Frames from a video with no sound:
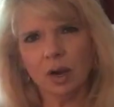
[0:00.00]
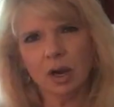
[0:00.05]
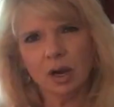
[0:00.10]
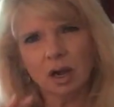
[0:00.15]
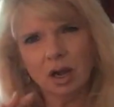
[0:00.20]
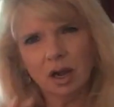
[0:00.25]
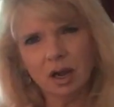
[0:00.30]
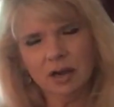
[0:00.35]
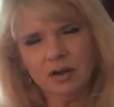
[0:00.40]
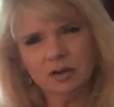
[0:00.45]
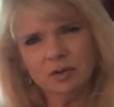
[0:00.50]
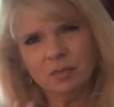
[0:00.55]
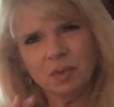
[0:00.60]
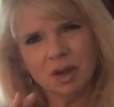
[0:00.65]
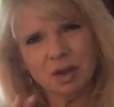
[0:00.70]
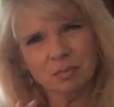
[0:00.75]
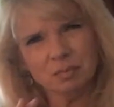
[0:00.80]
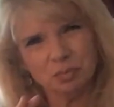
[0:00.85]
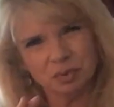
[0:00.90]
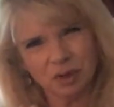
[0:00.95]
it kind of
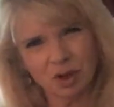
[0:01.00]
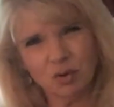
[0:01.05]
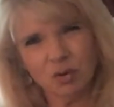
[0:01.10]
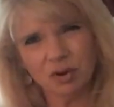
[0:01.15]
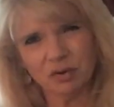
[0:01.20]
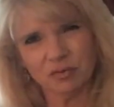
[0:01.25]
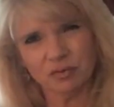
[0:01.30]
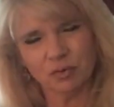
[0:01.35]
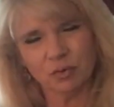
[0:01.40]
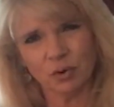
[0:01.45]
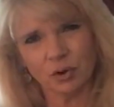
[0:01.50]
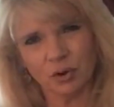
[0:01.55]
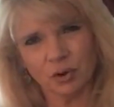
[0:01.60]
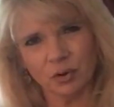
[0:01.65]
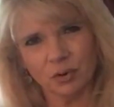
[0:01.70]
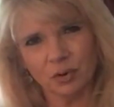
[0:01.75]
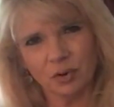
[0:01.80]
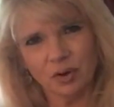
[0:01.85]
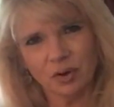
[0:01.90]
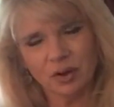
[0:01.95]
might blow it for
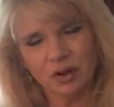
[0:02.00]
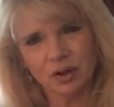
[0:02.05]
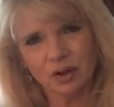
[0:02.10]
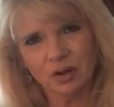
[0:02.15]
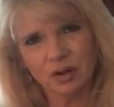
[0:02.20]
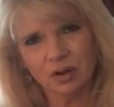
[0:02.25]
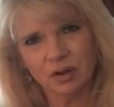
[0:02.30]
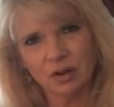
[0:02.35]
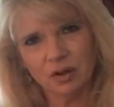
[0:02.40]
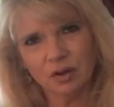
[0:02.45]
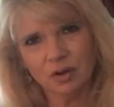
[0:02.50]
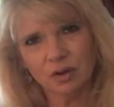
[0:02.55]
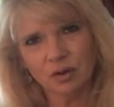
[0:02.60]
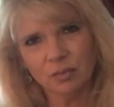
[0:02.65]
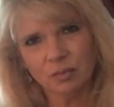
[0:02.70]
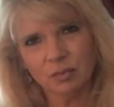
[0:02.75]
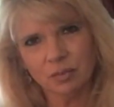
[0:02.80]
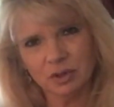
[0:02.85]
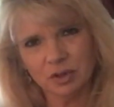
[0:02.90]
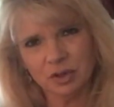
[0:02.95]
you.
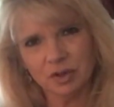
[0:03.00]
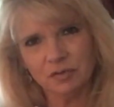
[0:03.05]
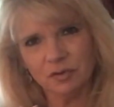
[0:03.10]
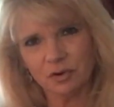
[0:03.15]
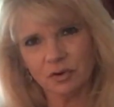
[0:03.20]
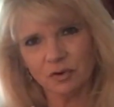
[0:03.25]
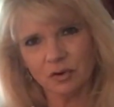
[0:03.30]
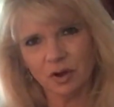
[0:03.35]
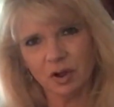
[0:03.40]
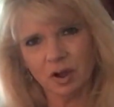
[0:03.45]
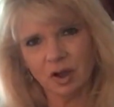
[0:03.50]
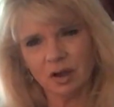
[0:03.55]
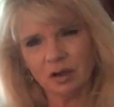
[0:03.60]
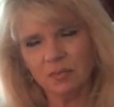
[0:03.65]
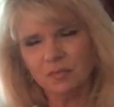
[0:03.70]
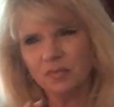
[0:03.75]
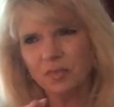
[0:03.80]
Believe it or not.